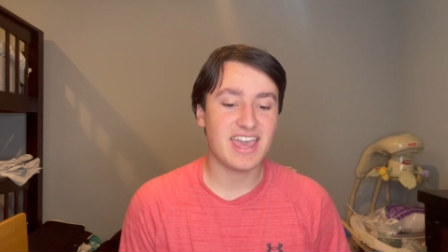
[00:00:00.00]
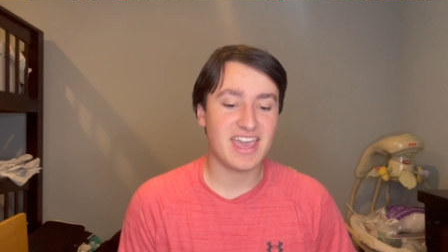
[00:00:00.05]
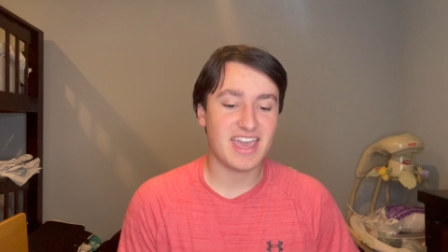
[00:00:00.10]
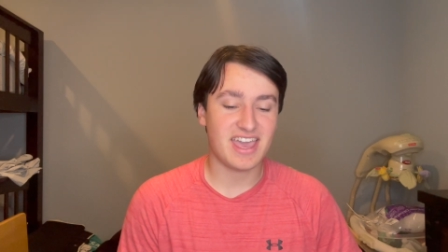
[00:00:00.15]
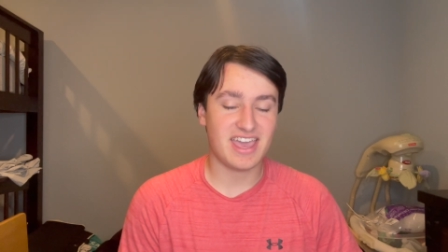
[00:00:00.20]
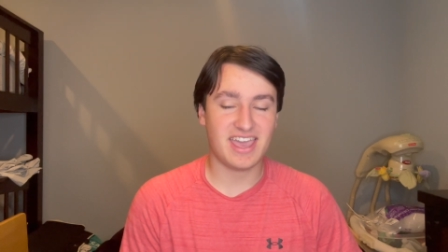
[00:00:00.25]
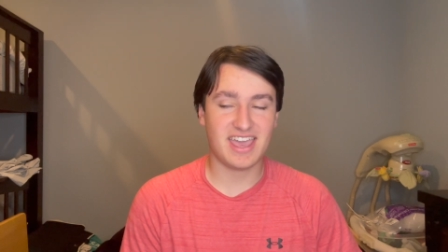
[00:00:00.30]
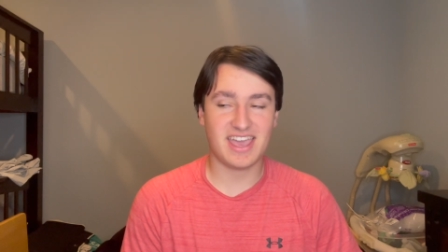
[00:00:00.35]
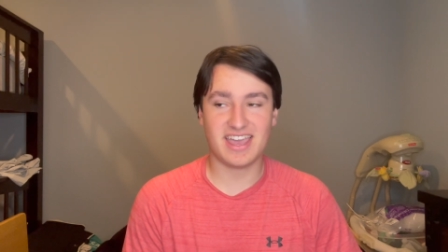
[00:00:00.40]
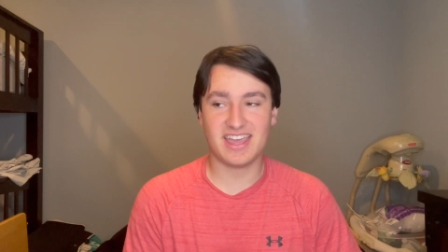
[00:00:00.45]

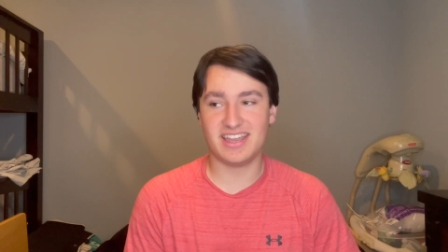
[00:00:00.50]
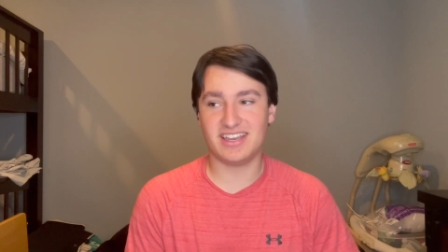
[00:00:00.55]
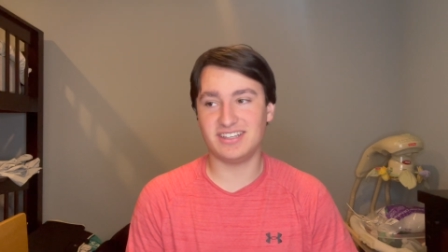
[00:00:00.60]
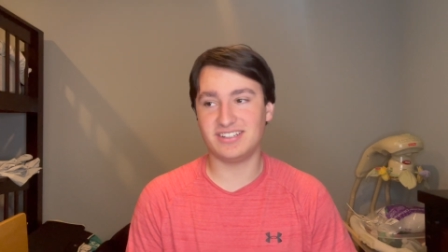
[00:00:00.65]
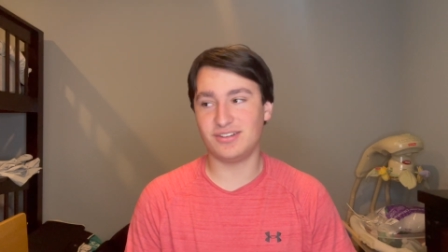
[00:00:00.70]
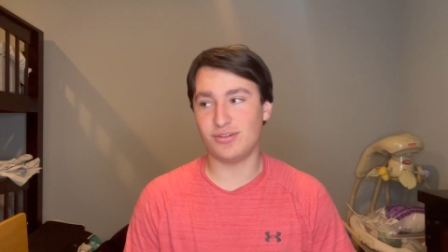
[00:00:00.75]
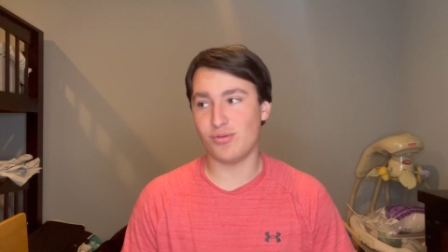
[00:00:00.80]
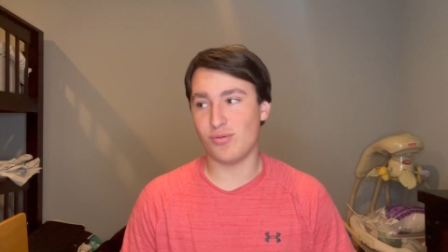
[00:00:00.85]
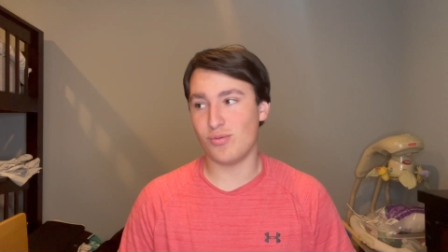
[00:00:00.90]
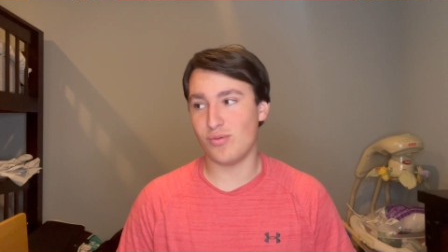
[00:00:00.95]

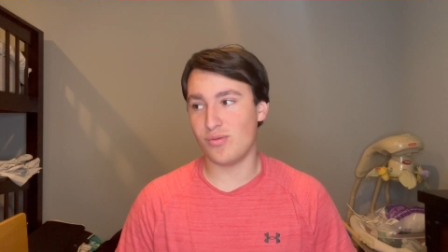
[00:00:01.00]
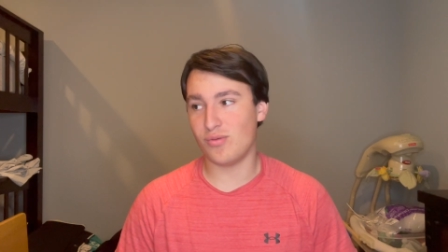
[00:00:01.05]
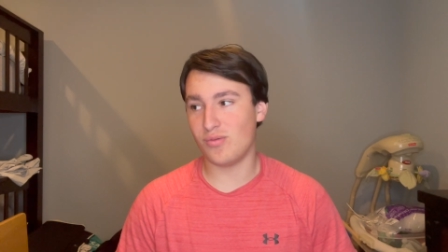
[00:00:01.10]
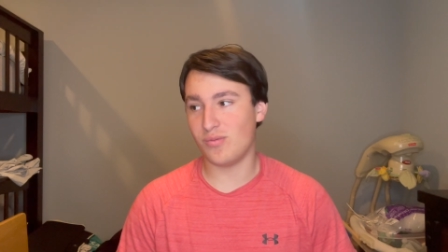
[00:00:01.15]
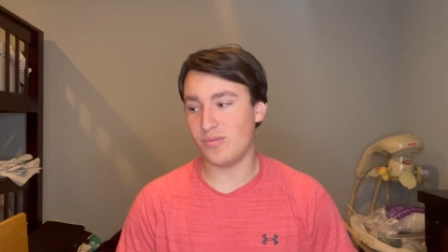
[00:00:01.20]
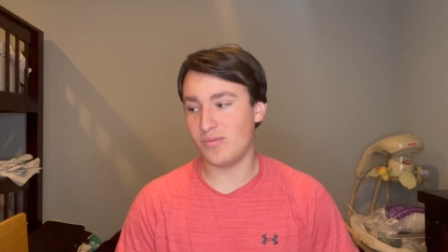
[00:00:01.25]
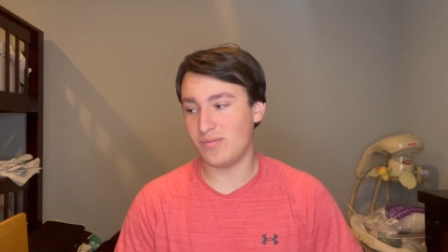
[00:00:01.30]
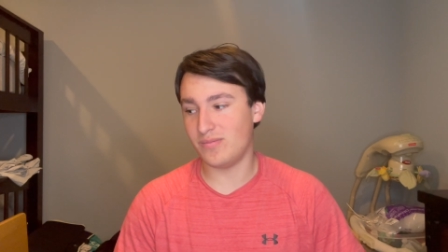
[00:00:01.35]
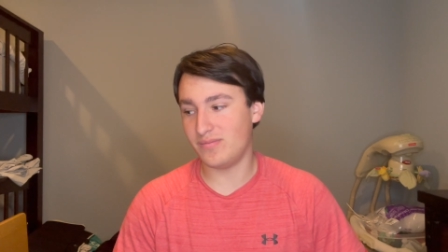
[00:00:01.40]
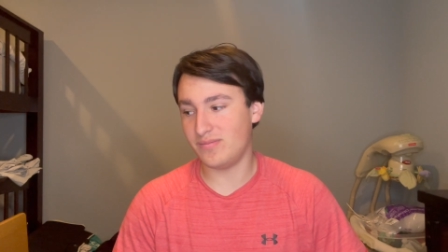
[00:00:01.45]
and
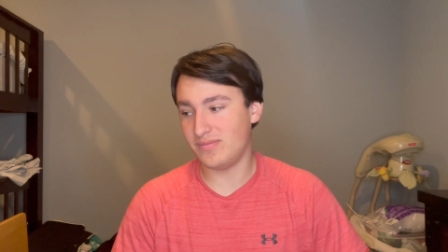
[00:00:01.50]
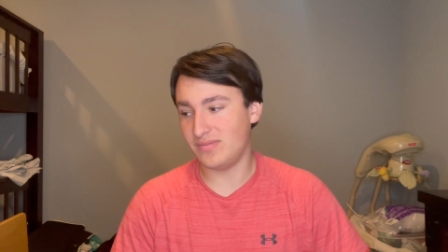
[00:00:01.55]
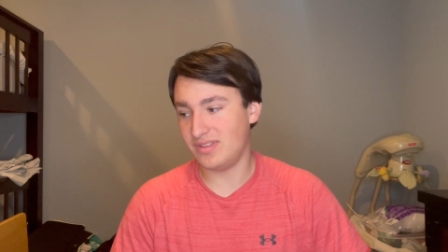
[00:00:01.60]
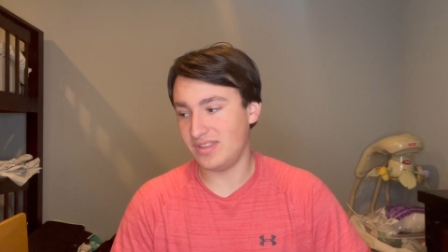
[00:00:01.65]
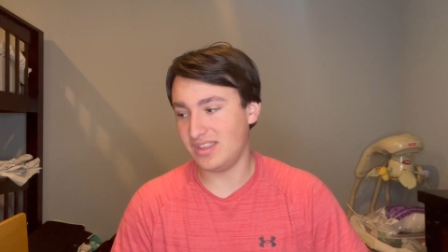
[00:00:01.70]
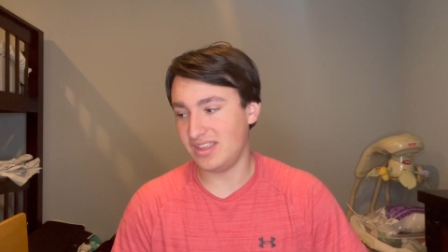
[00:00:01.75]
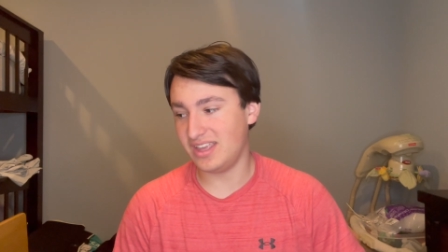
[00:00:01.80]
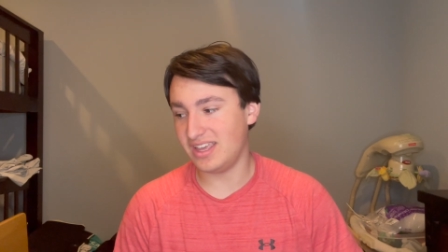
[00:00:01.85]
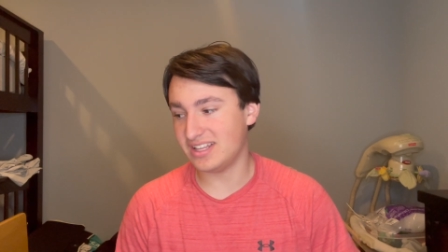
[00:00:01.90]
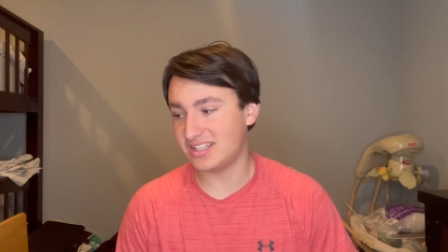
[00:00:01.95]

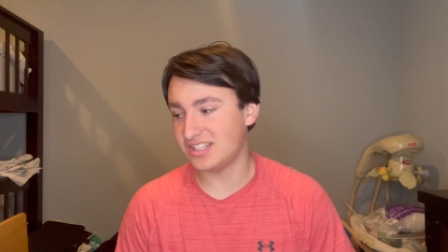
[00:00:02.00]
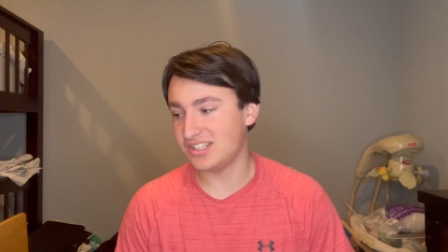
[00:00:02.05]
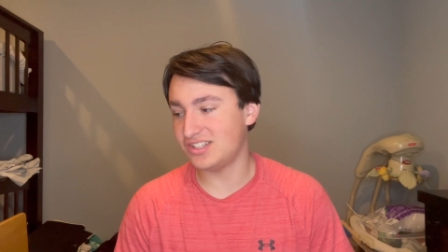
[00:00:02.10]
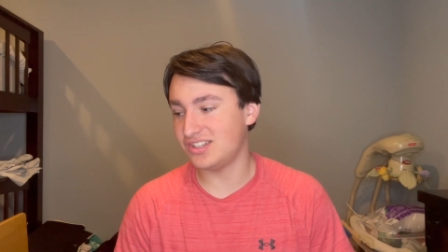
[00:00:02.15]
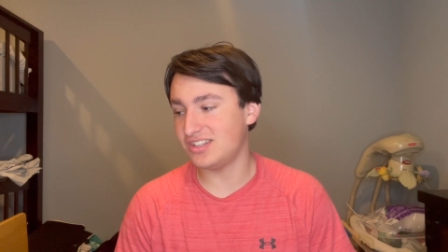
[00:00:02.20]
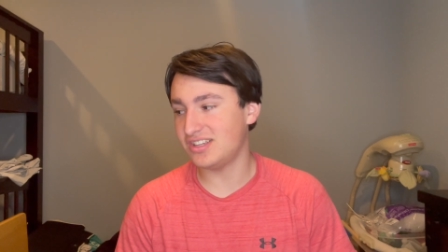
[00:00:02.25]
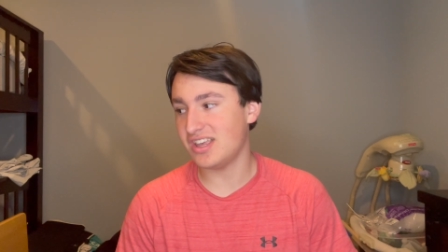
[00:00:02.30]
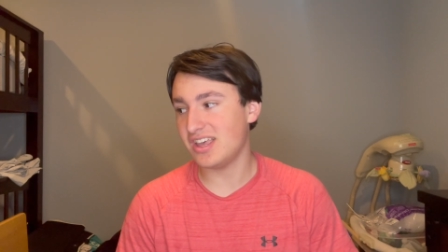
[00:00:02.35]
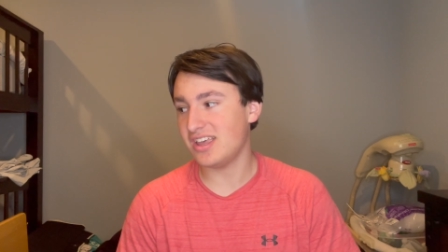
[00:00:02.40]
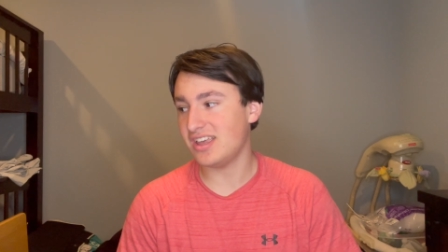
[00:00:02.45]

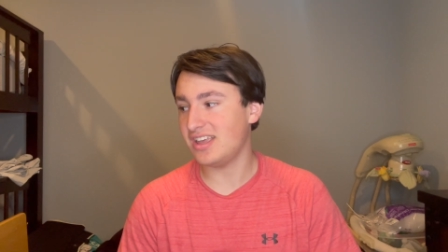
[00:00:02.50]
it's